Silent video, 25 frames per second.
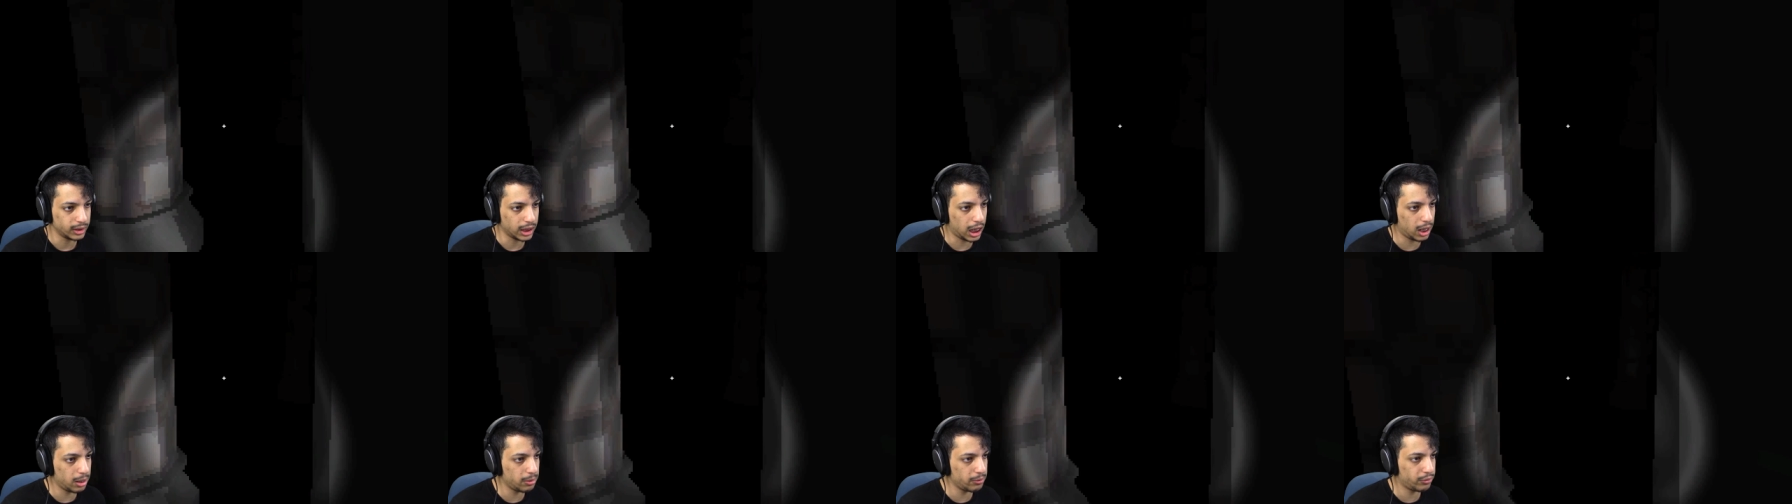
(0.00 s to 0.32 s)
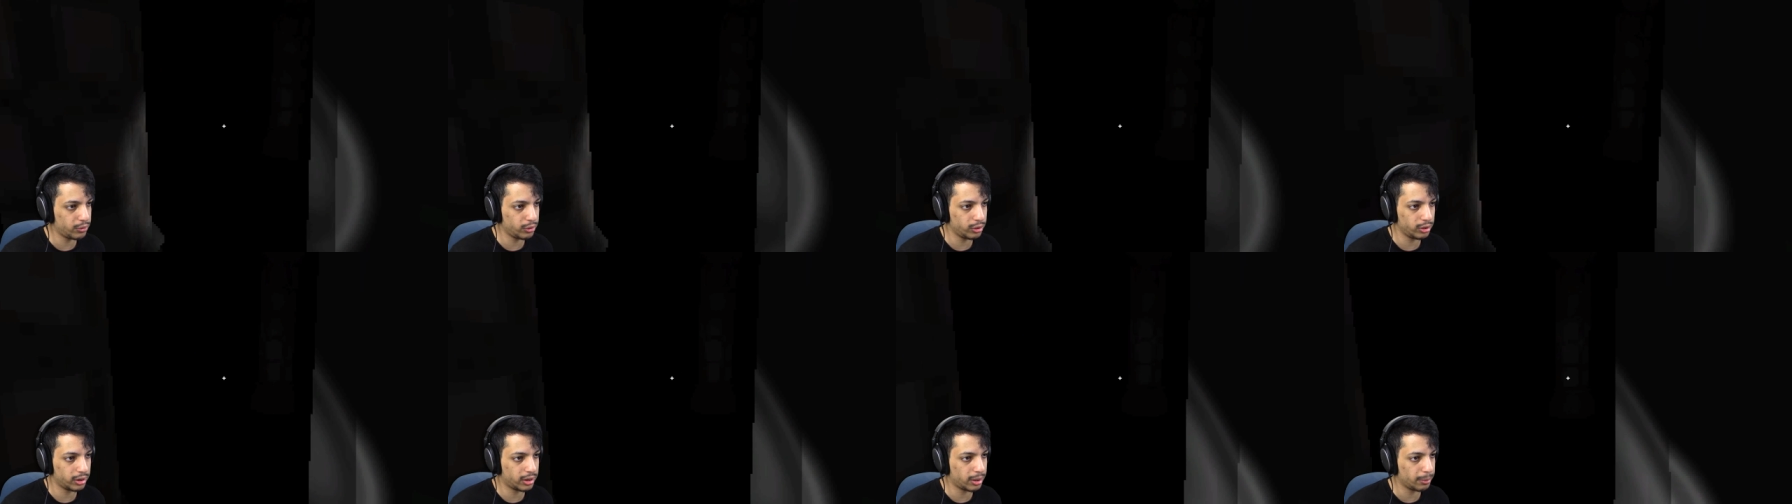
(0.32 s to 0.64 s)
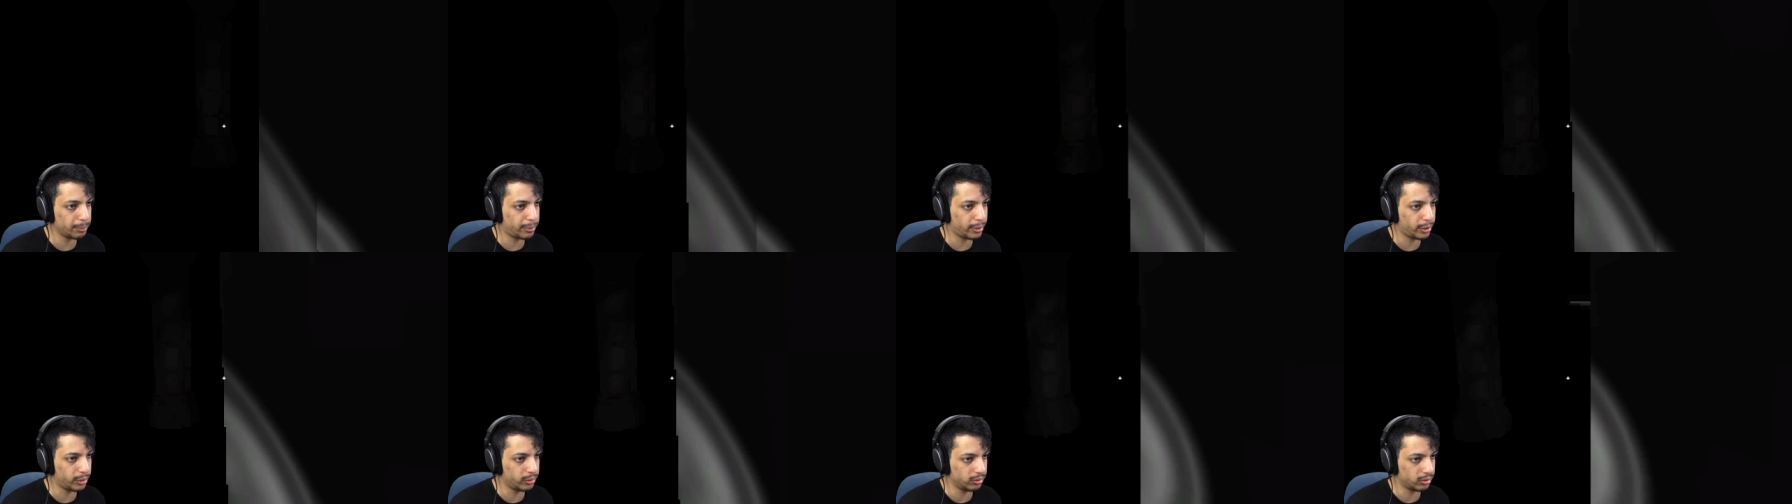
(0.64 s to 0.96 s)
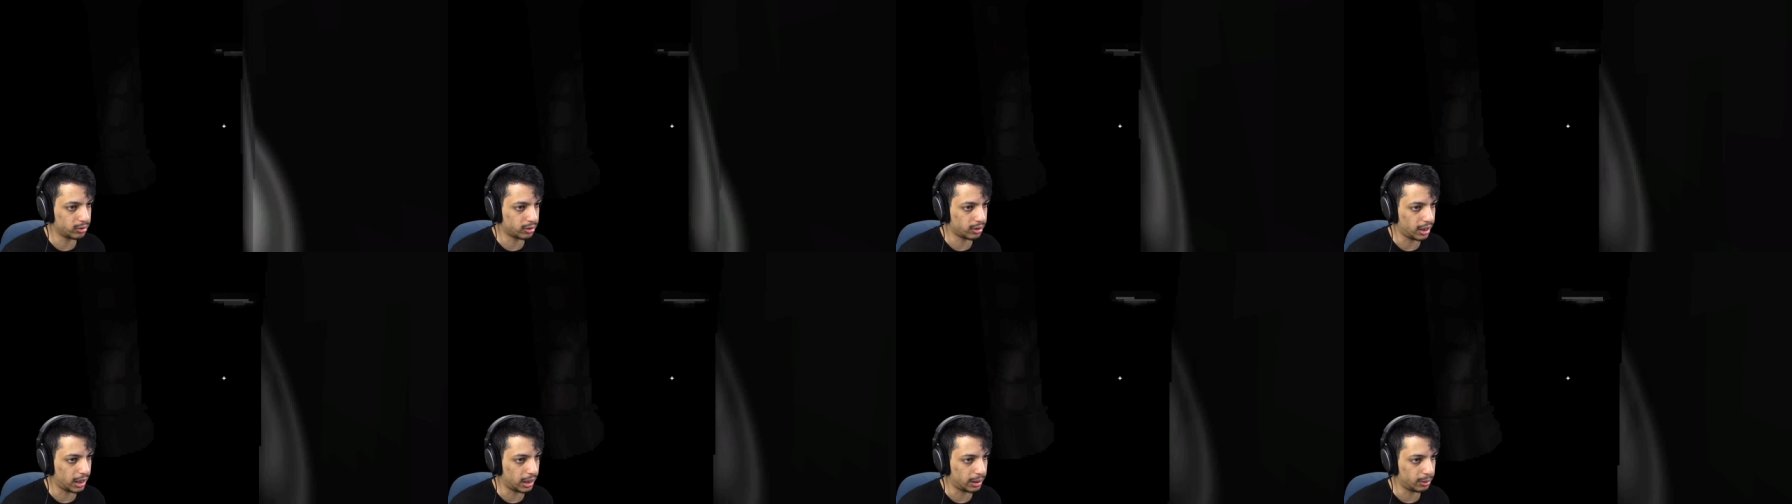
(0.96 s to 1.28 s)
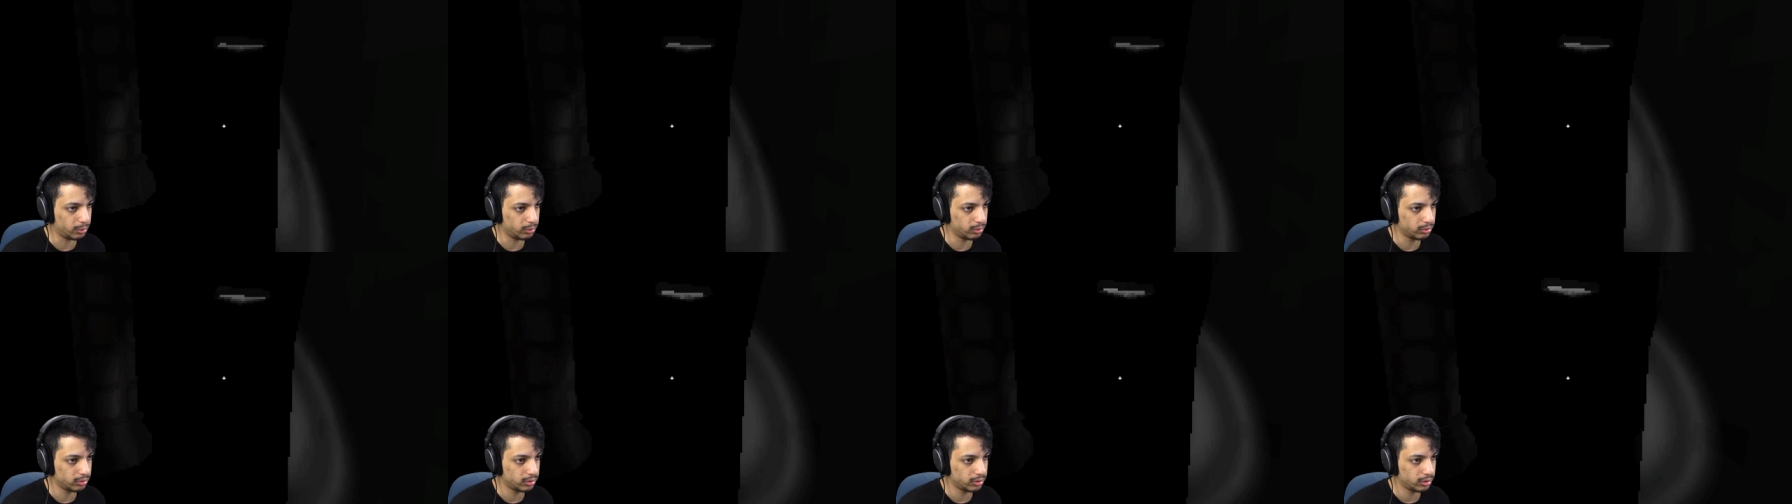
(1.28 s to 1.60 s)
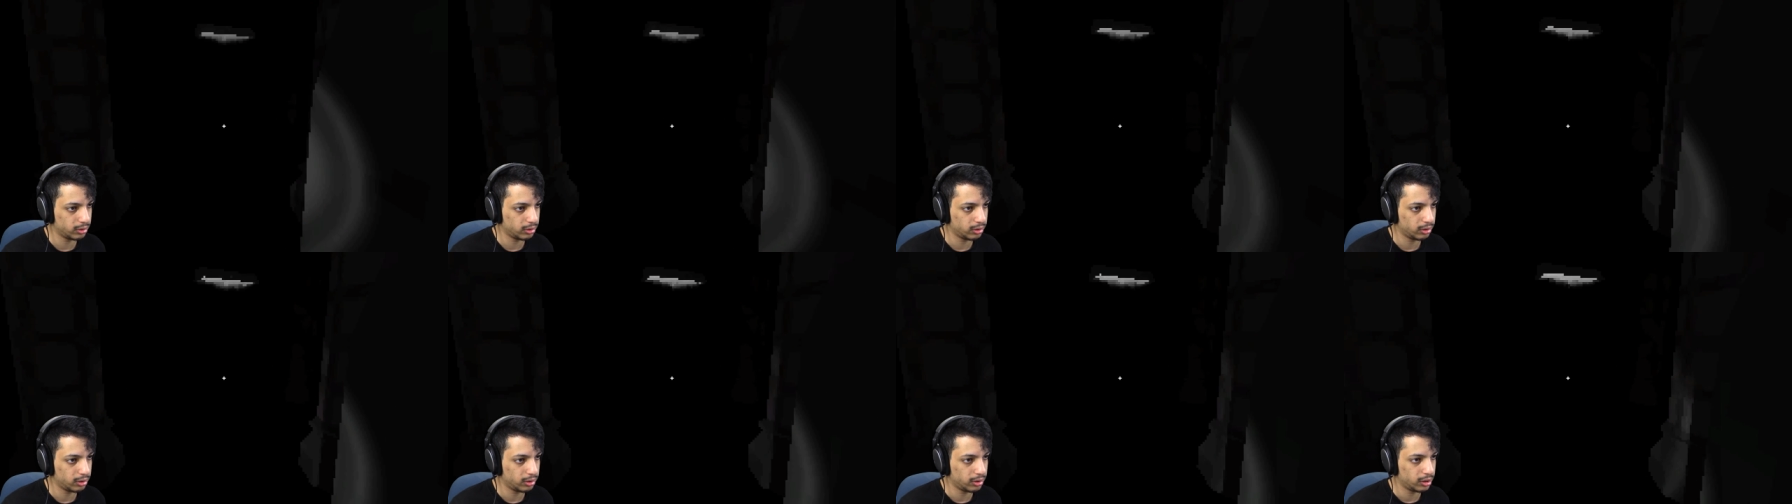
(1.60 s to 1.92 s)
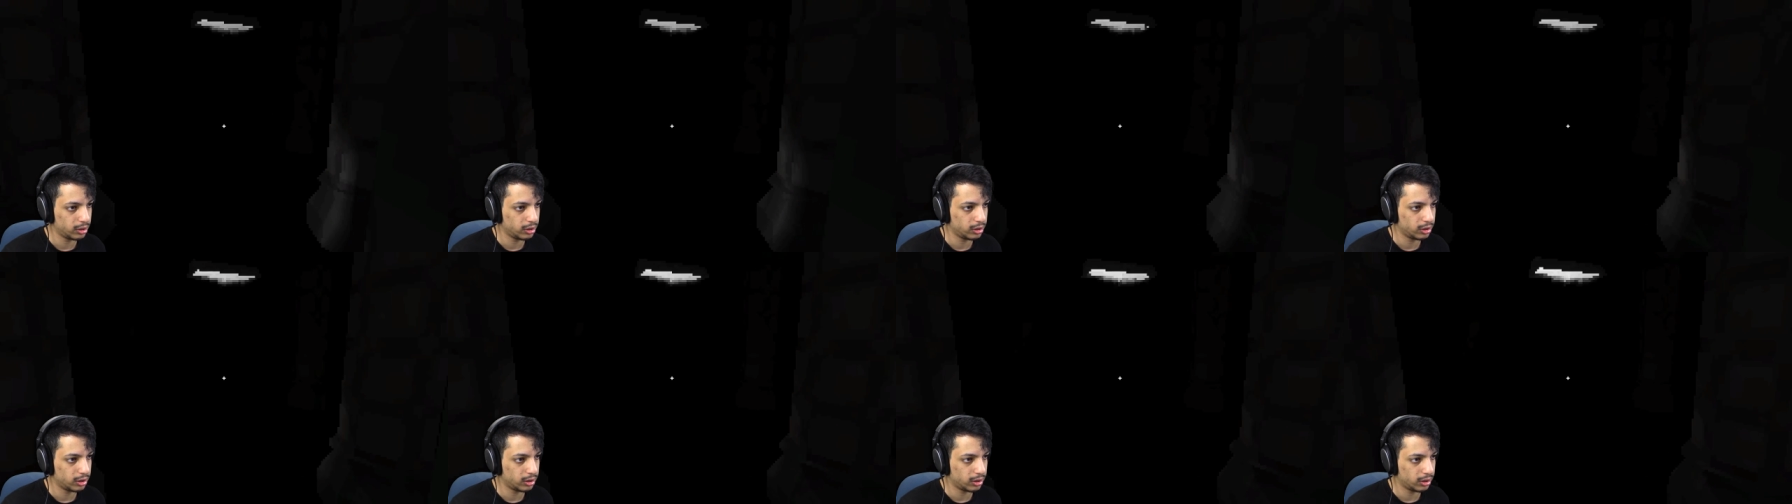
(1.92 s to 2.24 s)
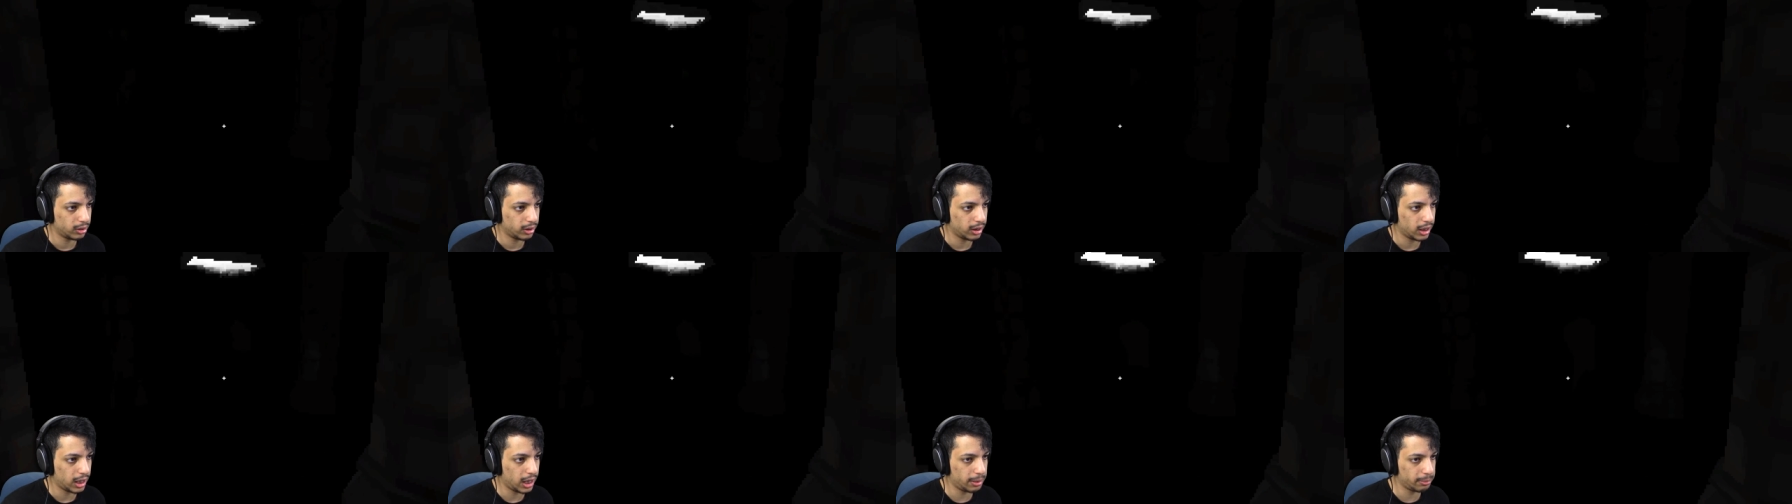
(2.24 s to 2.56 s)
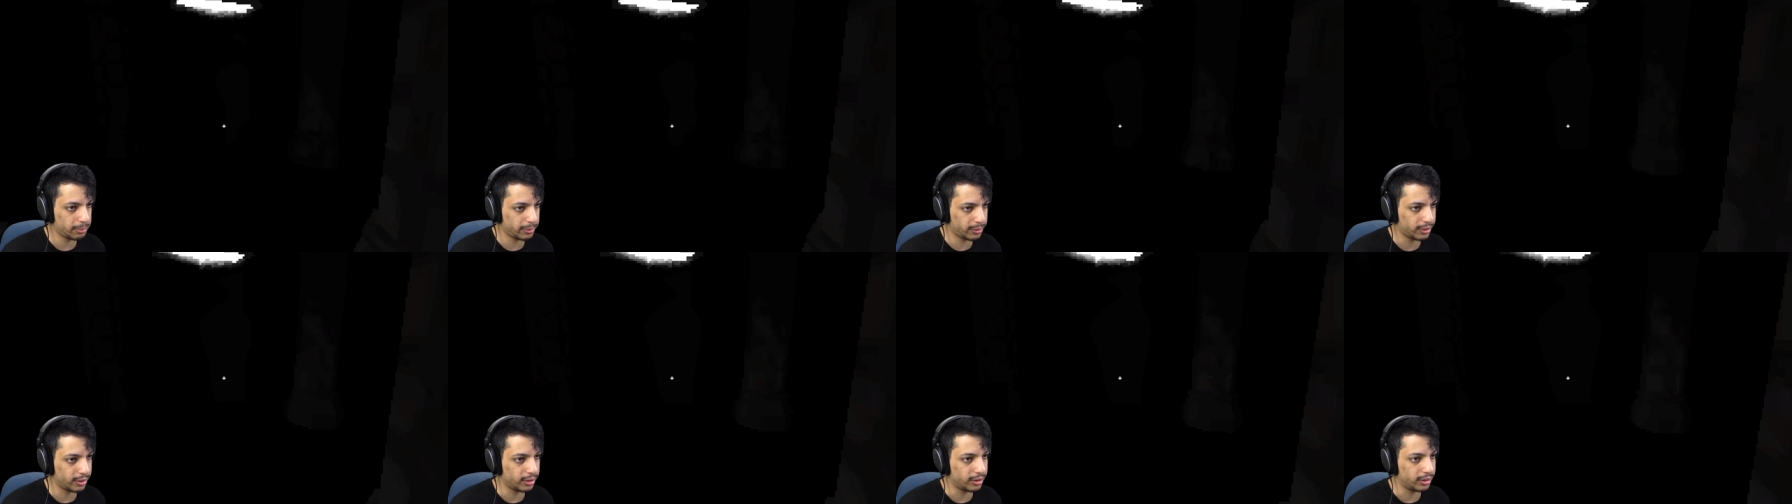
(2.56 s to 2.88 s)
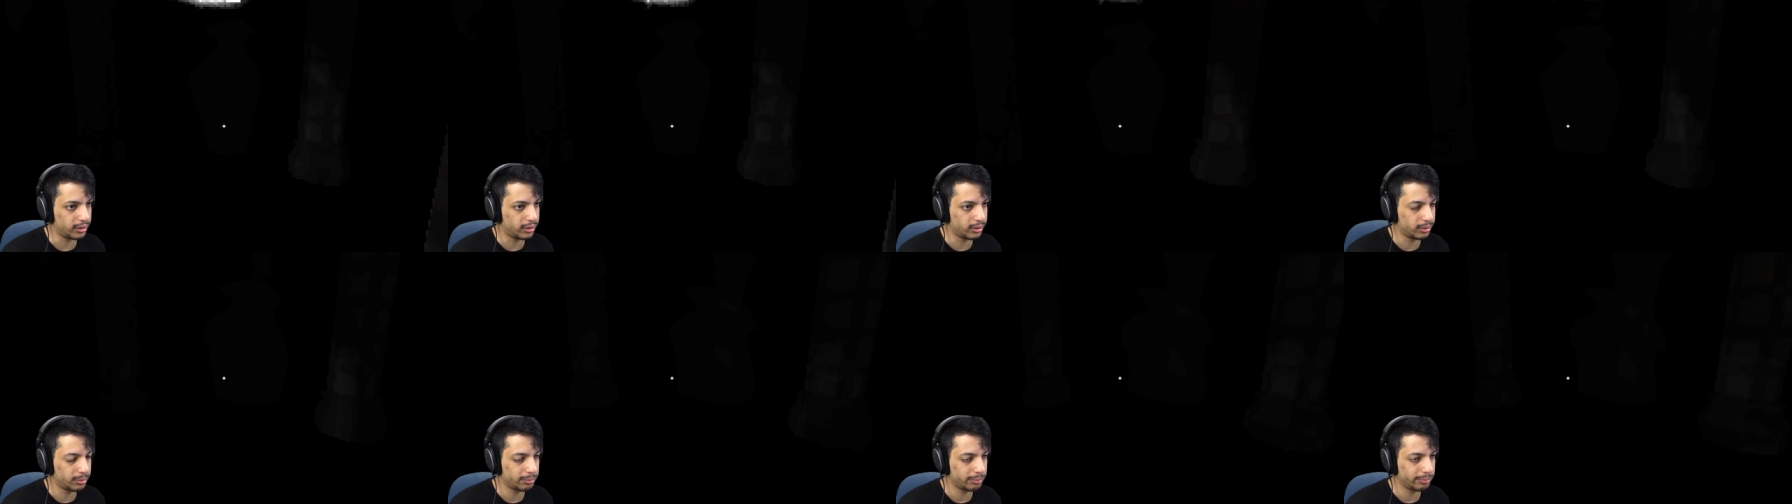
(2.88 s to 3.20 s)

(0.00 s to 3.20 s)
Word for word: I'm fully composed now. I'm good.